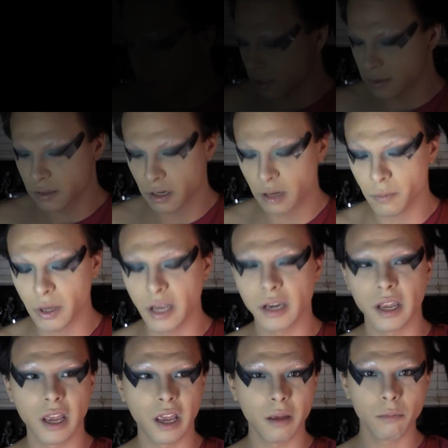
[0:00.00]
Which is going to be
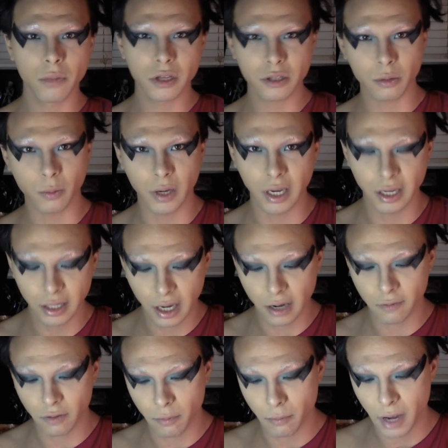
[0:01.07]
an in-between
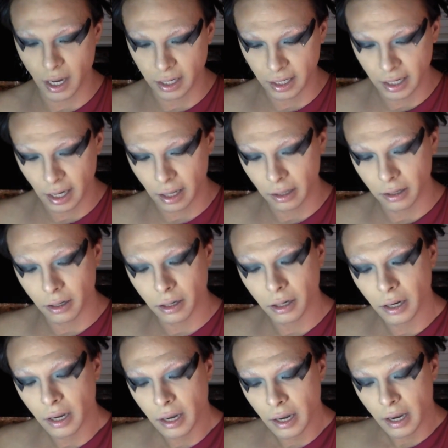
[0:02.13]
kind of a muddy color.
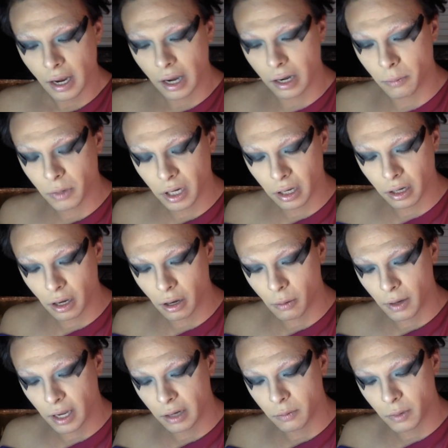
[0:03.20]
And I'm going to
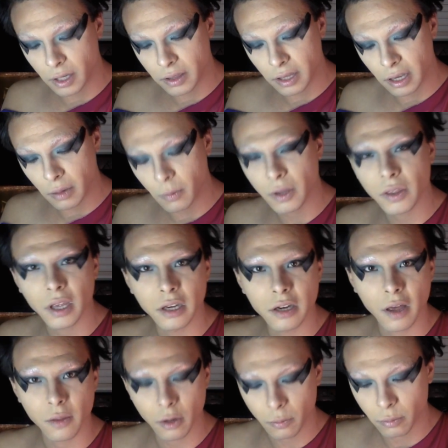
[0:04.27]
go in with it with
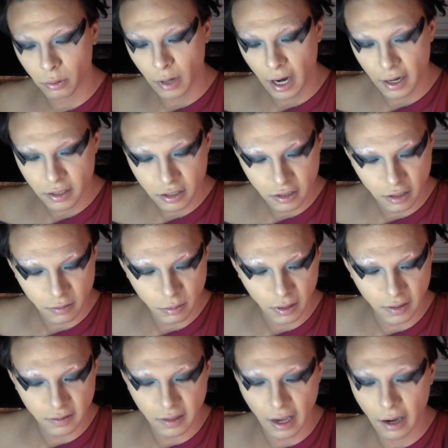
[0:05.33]
another brush just
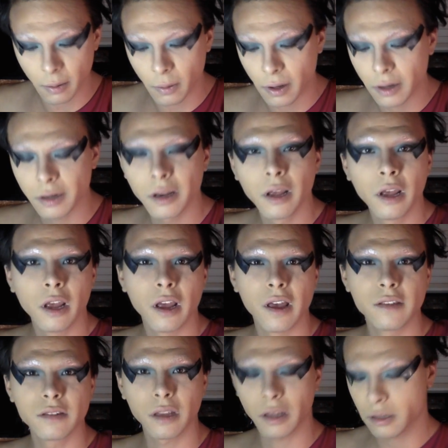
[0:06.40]
because that one
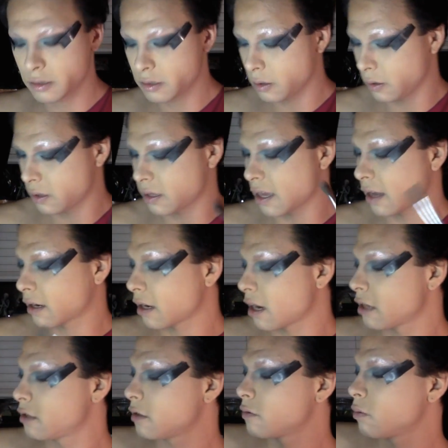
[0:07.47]
is a little too thick. And
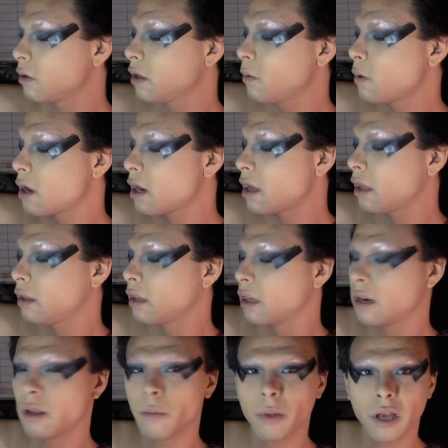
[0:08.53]
I just really want a
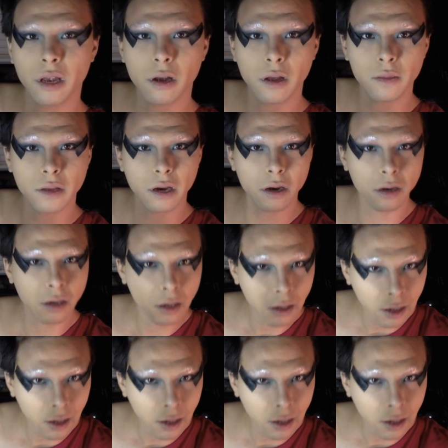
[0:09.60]
little bit on there.